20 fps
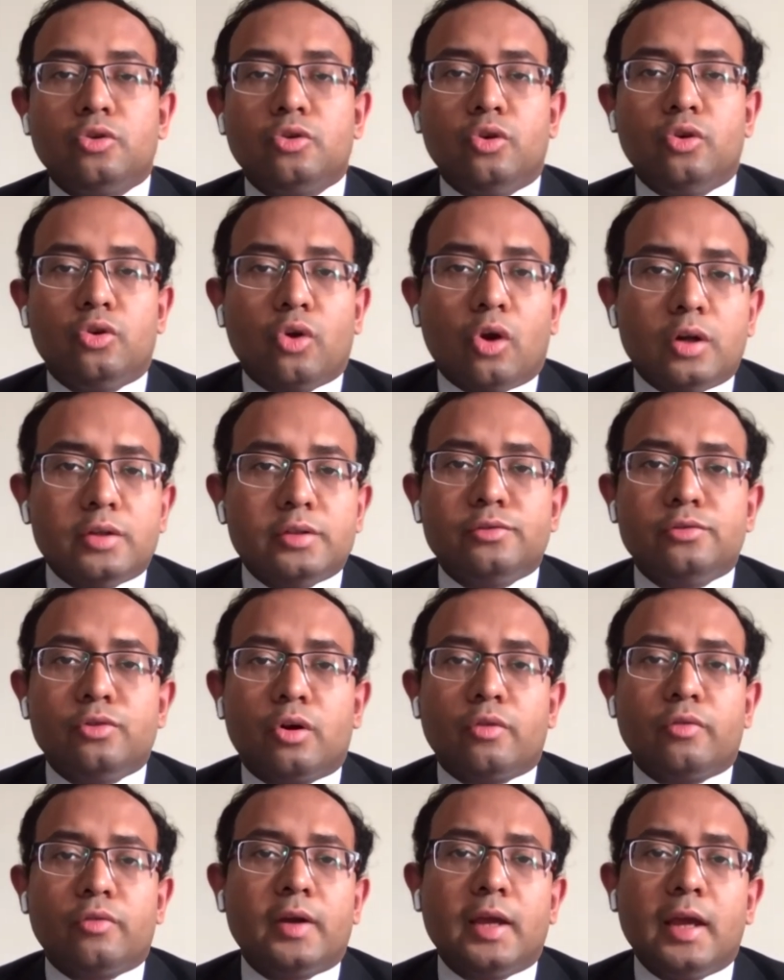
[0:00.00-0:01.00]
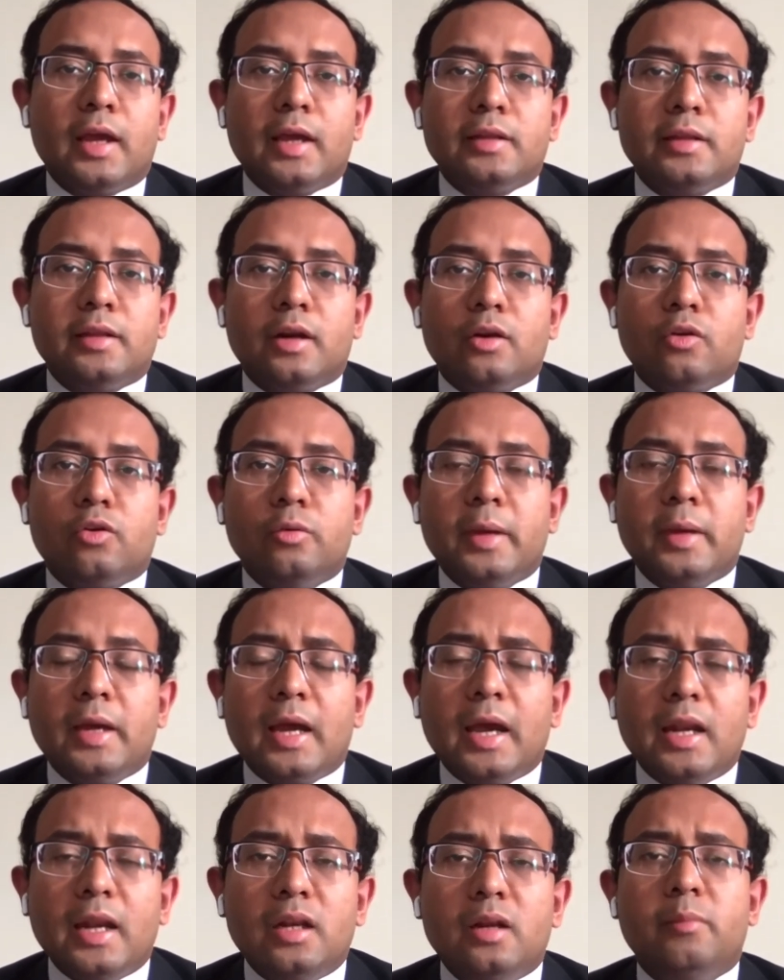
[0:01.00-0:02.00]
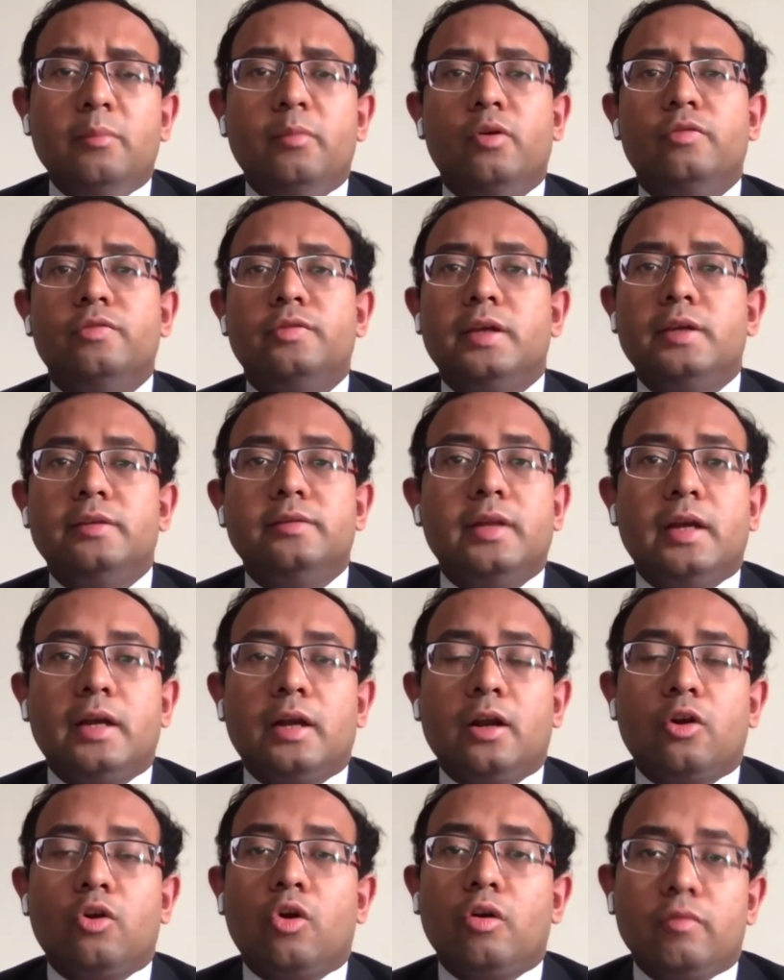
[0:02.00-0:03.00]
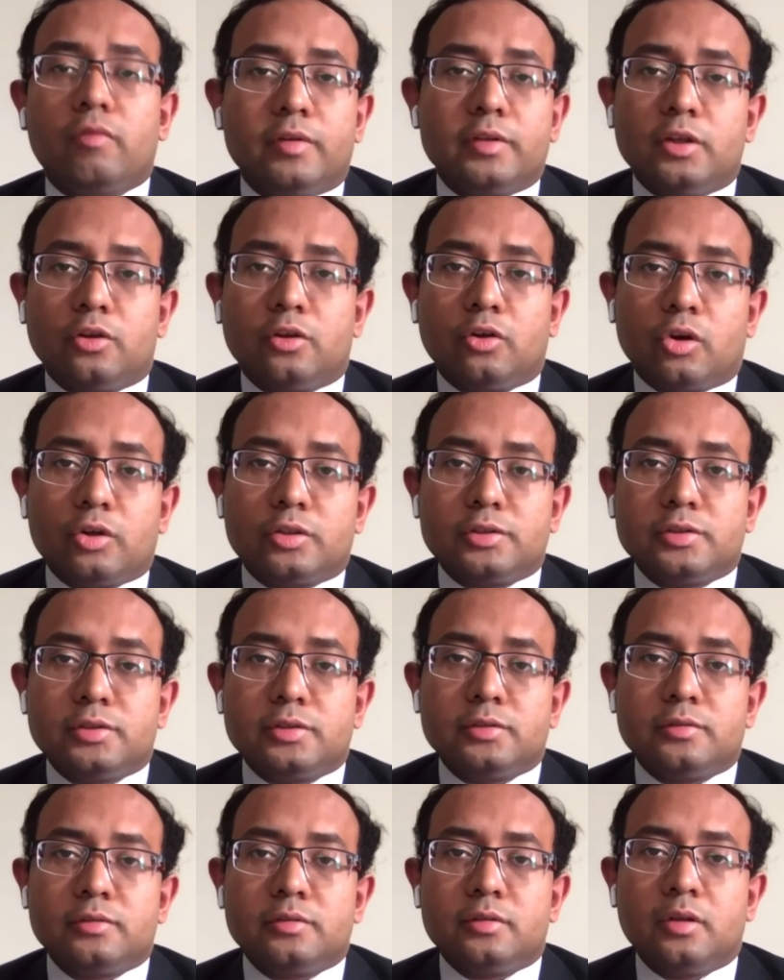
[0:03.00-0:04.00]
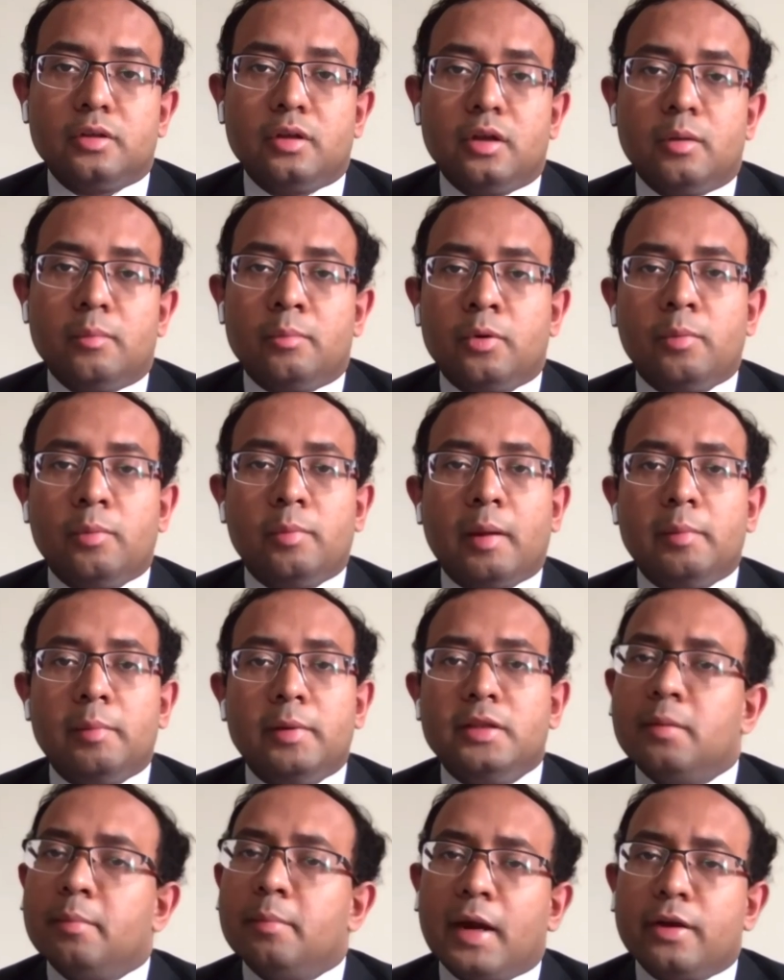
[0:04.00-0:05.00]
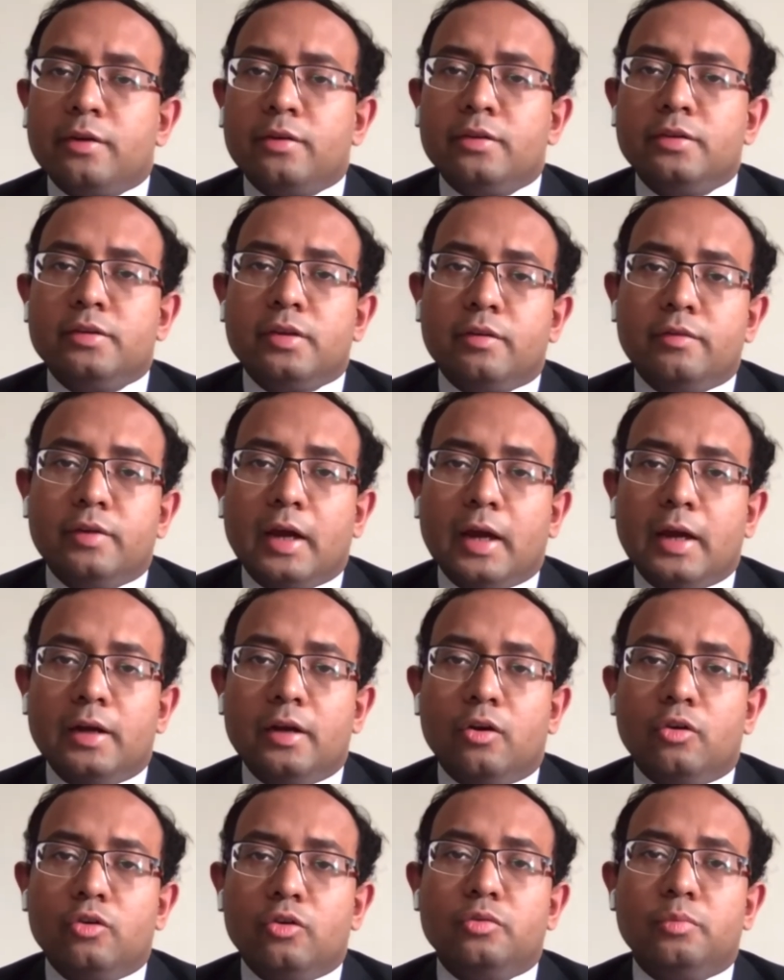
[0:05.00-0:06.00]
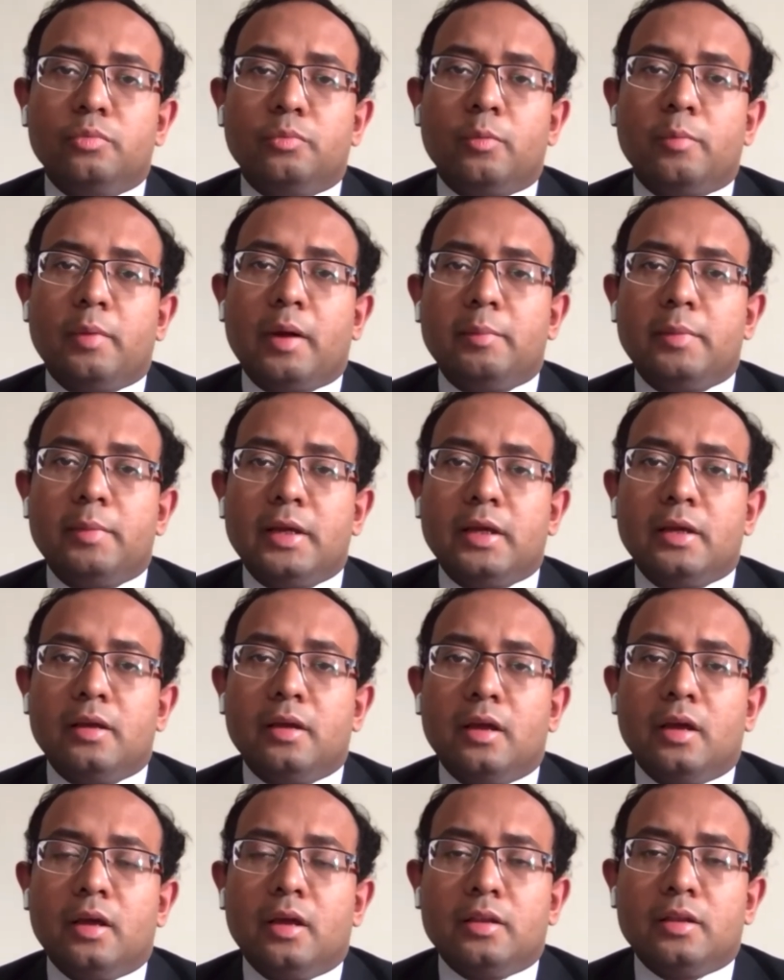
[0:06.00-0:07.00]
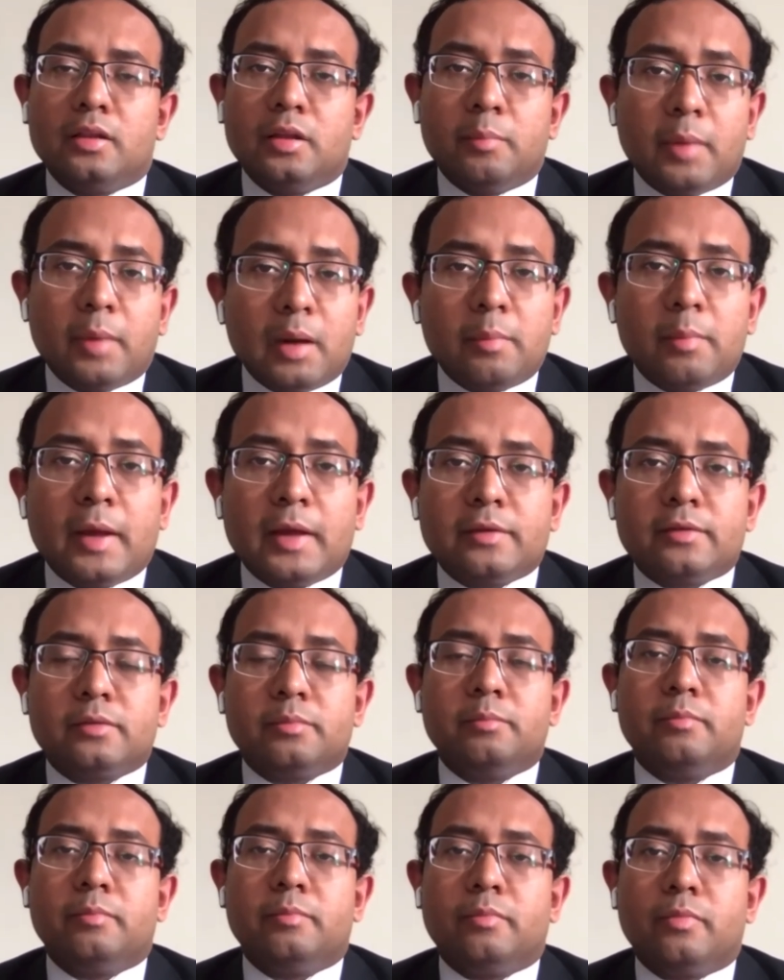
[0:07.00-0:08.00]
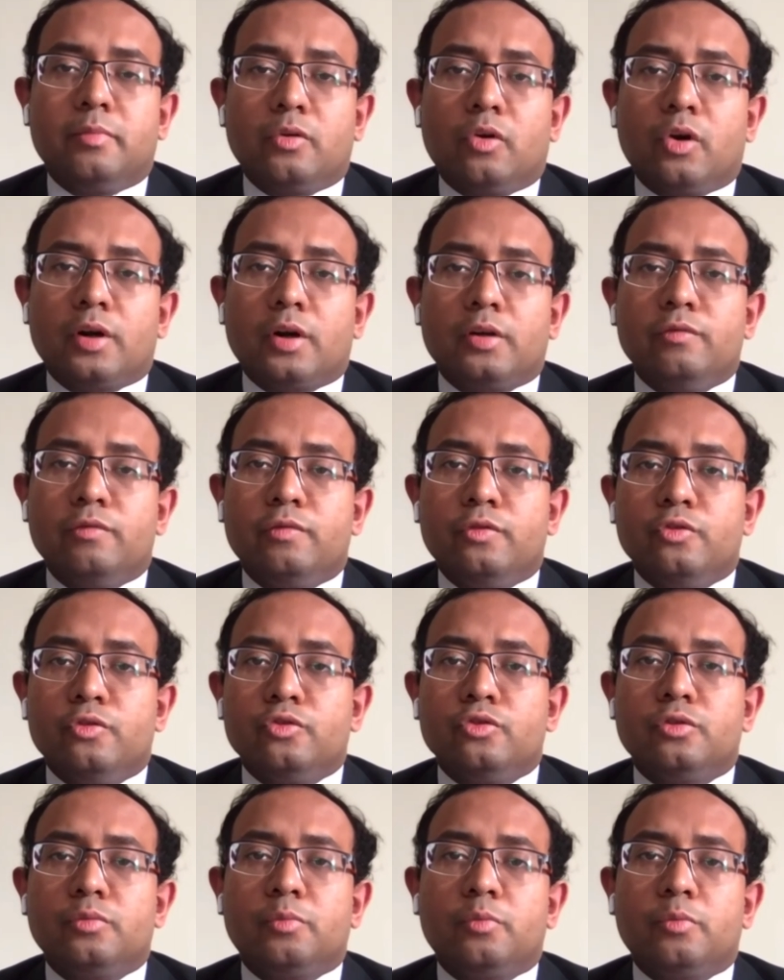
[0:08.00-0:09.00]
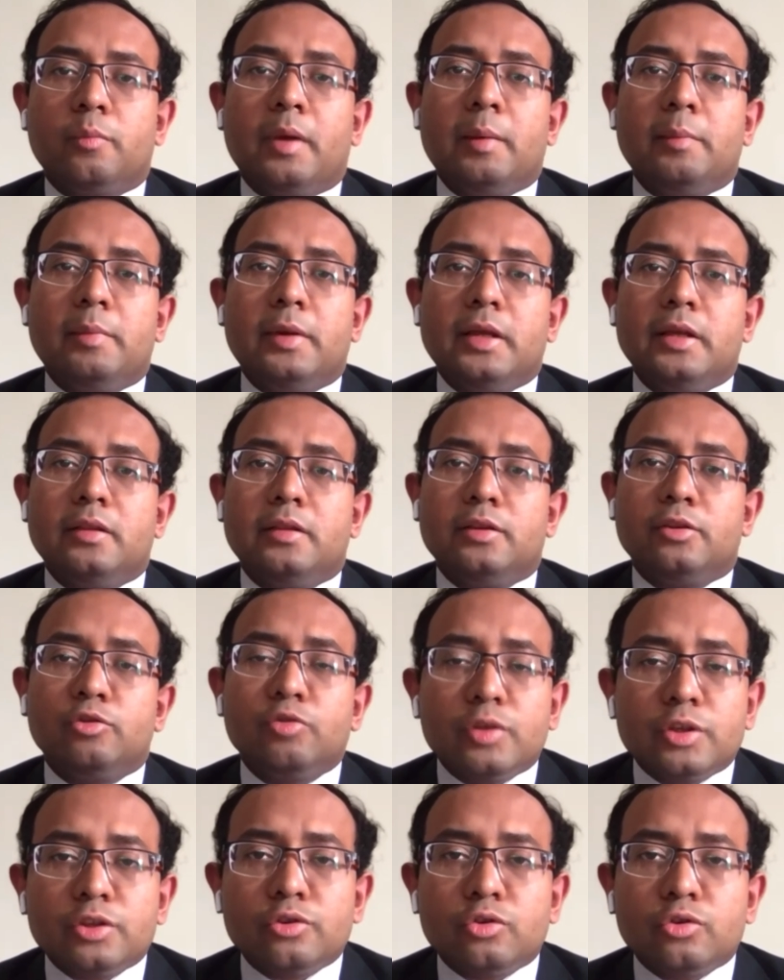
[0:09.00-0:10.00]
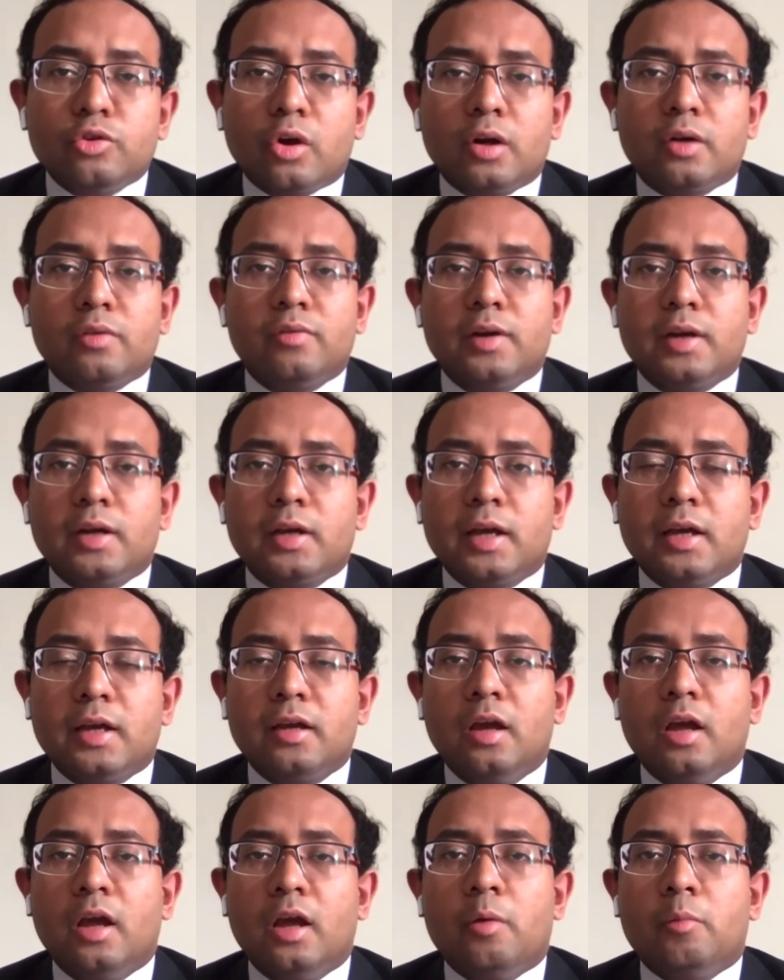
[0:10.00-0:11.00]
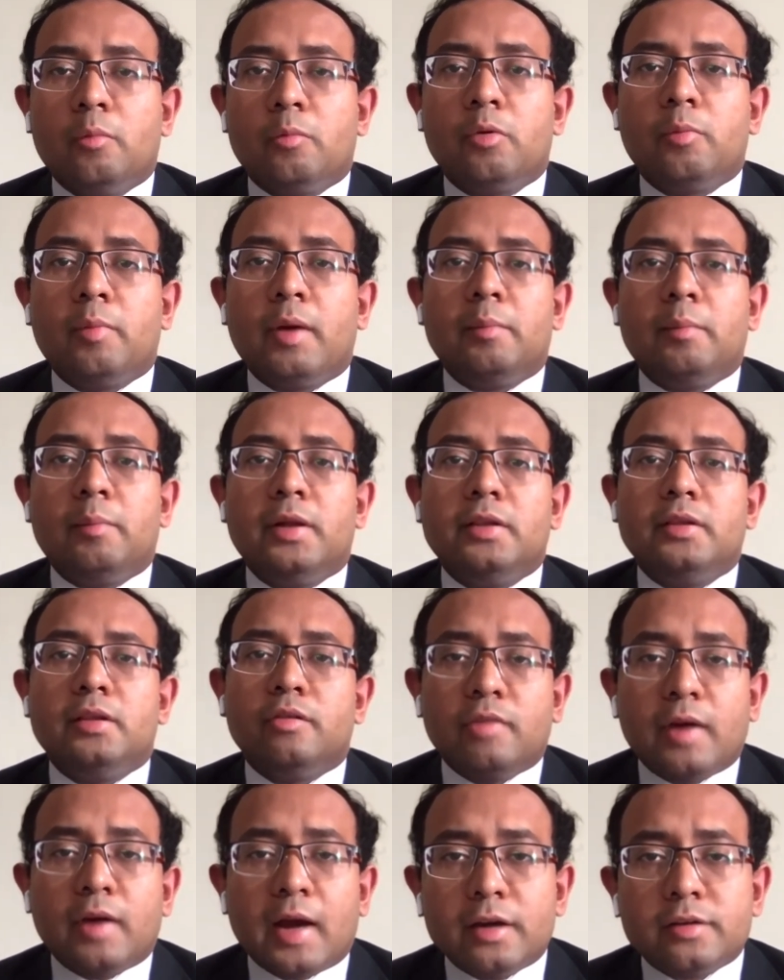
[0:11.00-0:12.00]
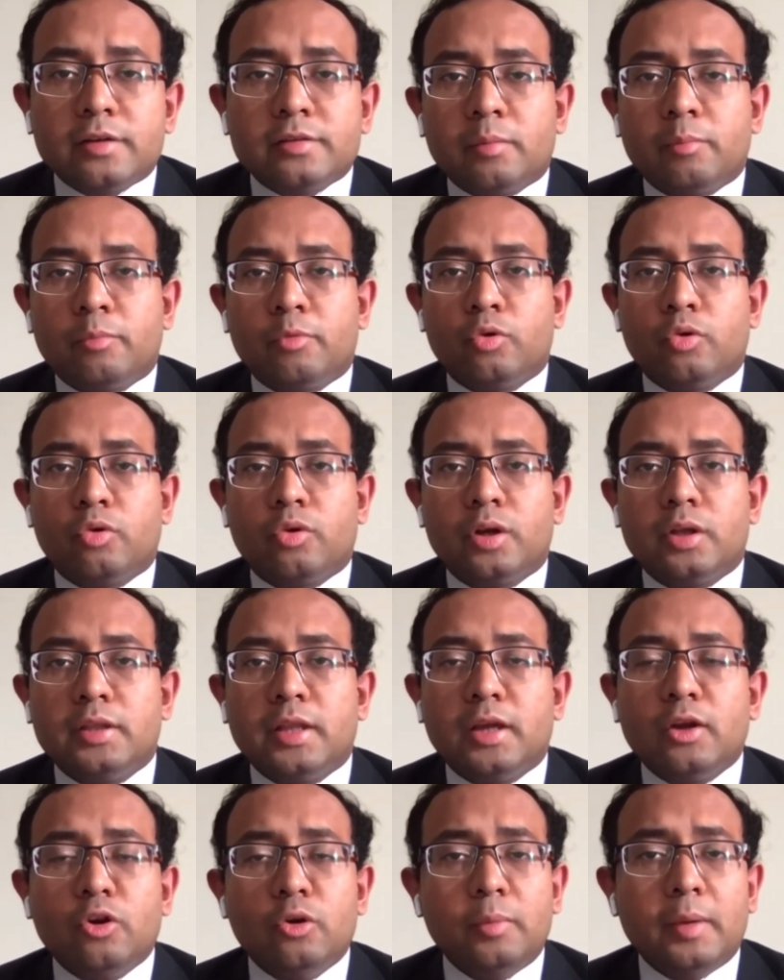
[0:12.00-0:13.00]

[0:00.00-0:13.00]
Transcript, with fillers: So your torch is not working and there could be n number of things that are wrong with the torch. Probably the batteries have died out, probably the bulb has gotten fused, probably the switch is not working, Probably the wires are broken.